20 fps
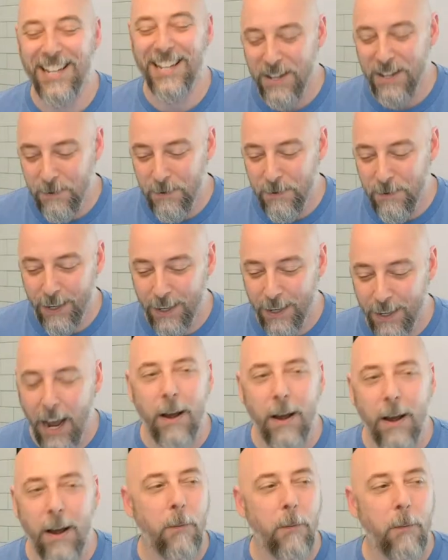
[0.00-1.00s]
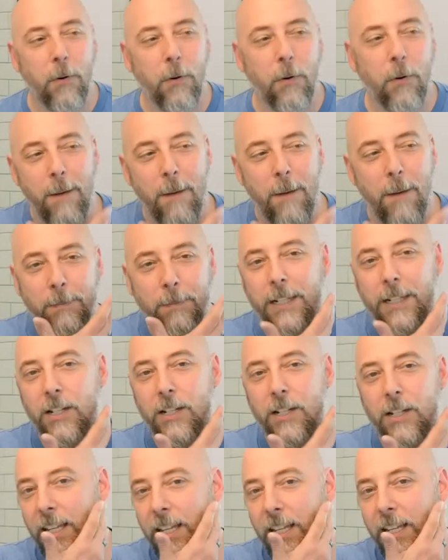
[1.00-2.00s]
But I'll probably
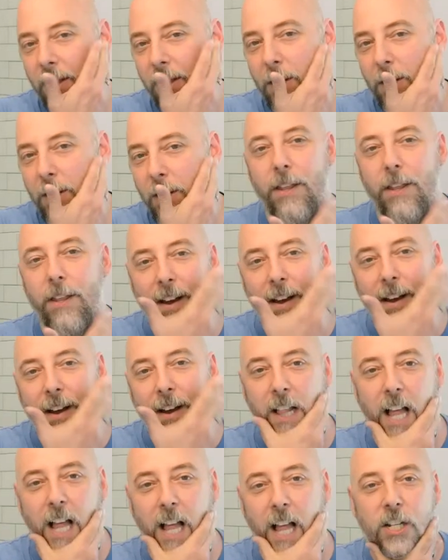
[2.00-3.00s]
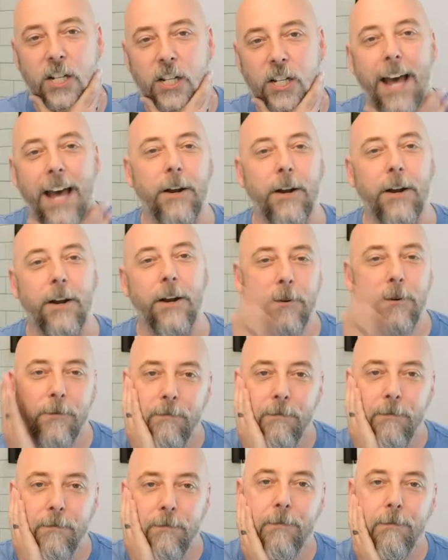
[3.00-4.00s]
leave a little bit of the 5 o'clock shadow
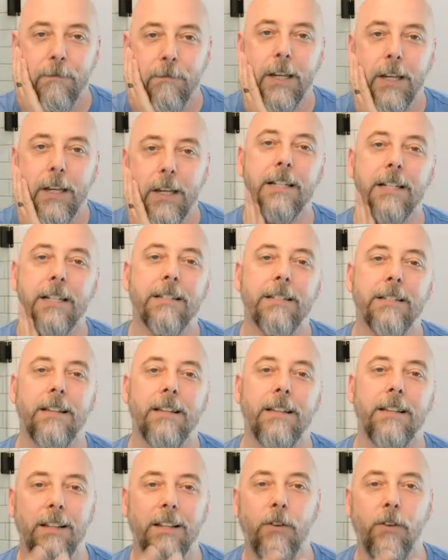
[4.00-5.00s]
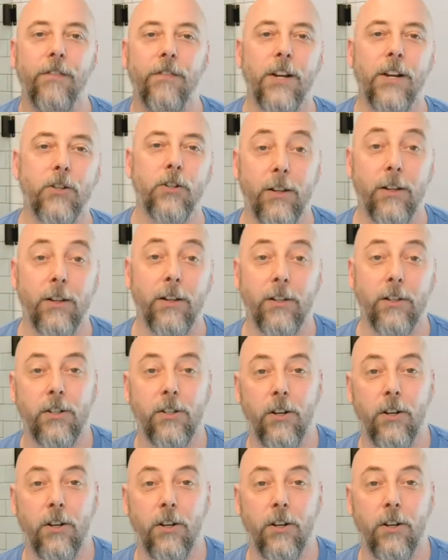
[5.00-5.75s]
because a little facial hair looks good.